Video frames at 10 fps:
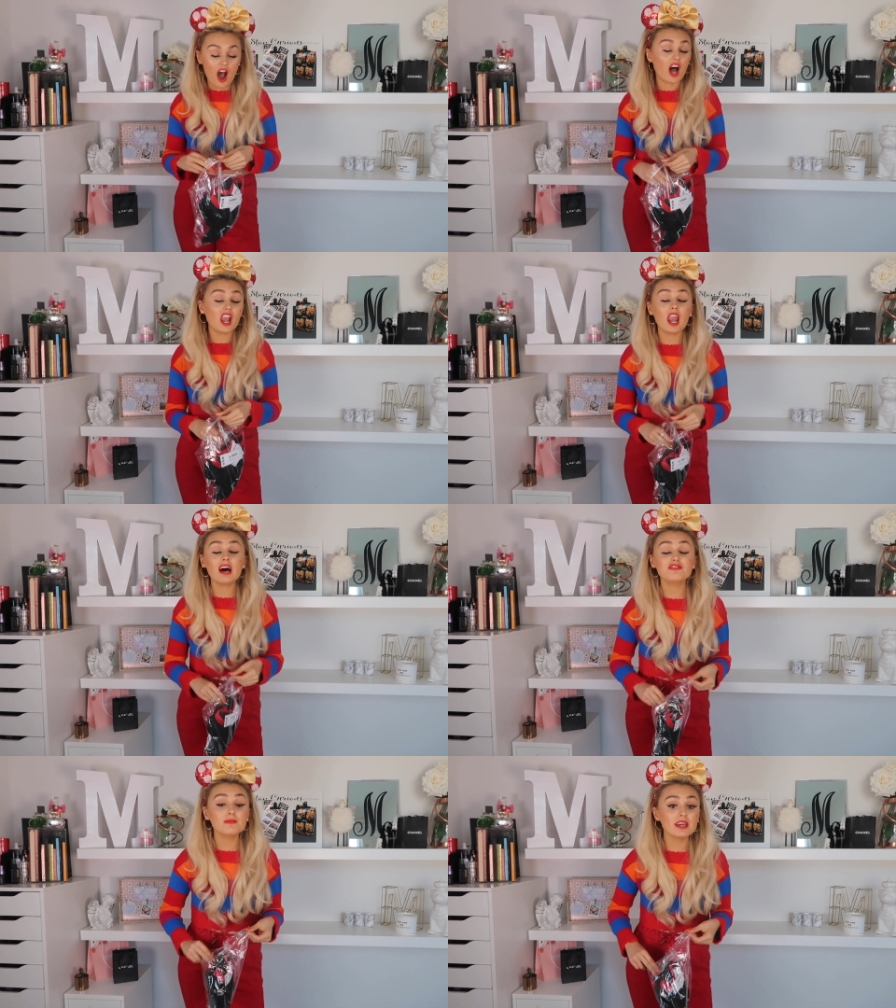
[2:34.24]
I
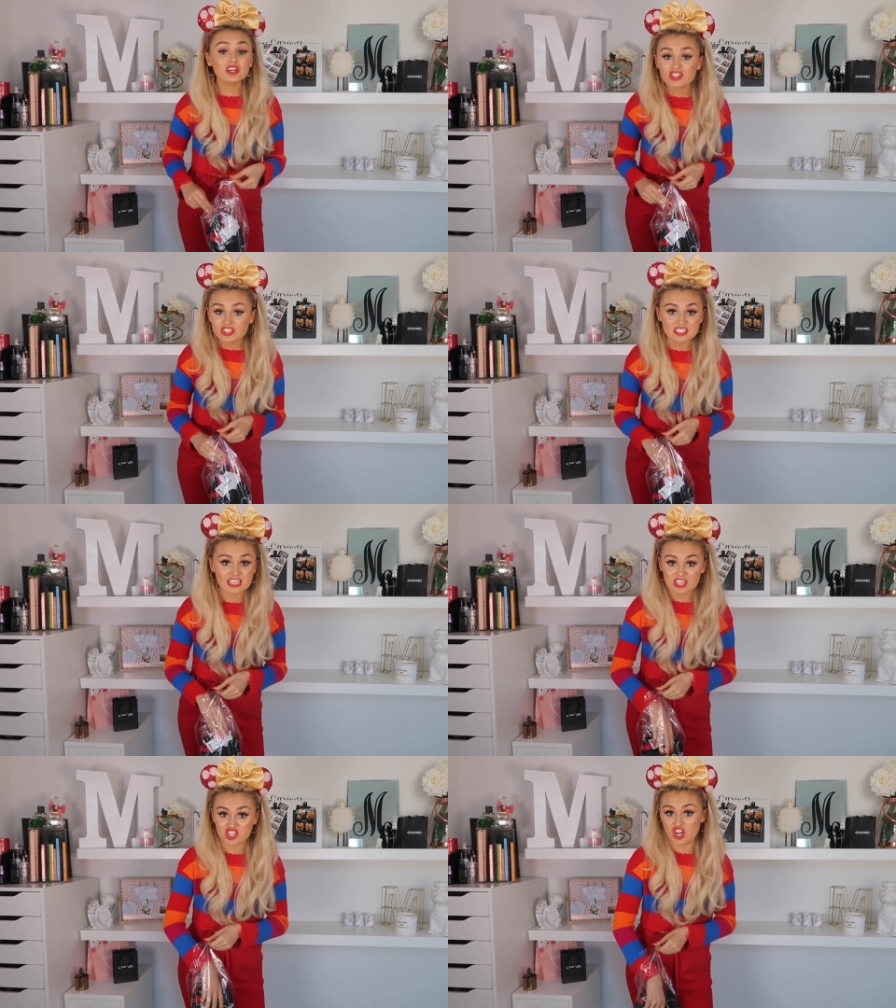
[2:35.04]
love me a good
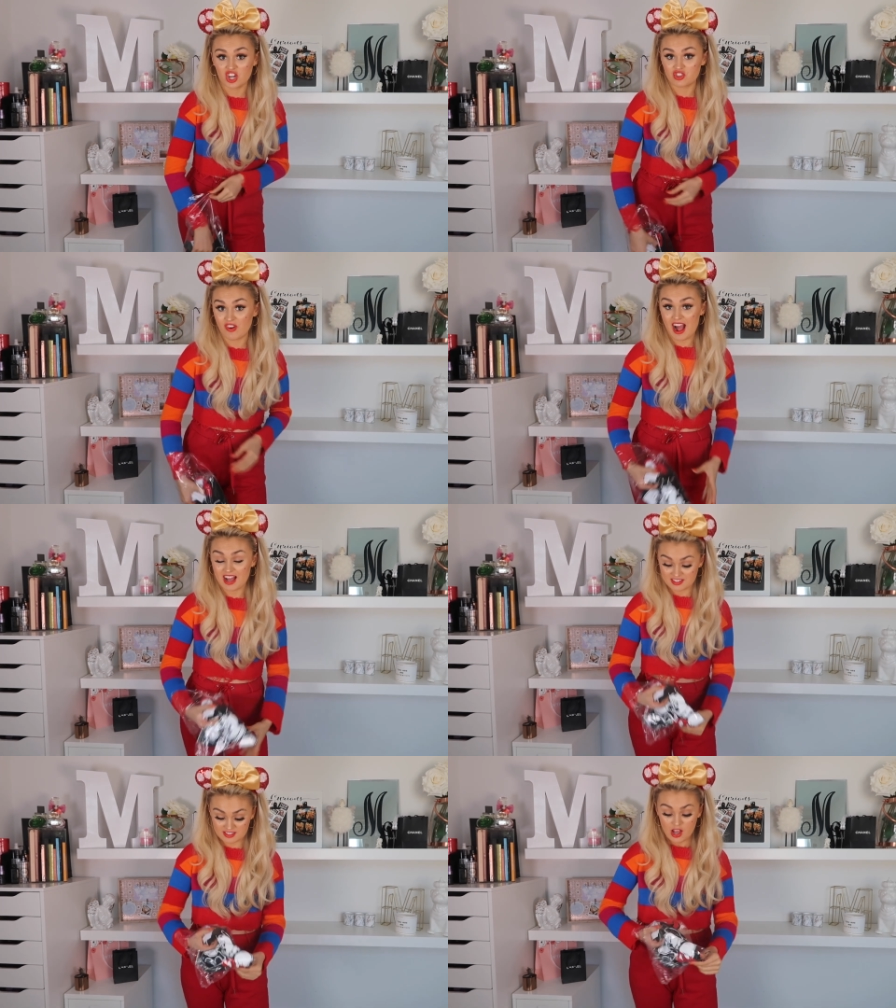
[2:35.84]
t-shirt dress.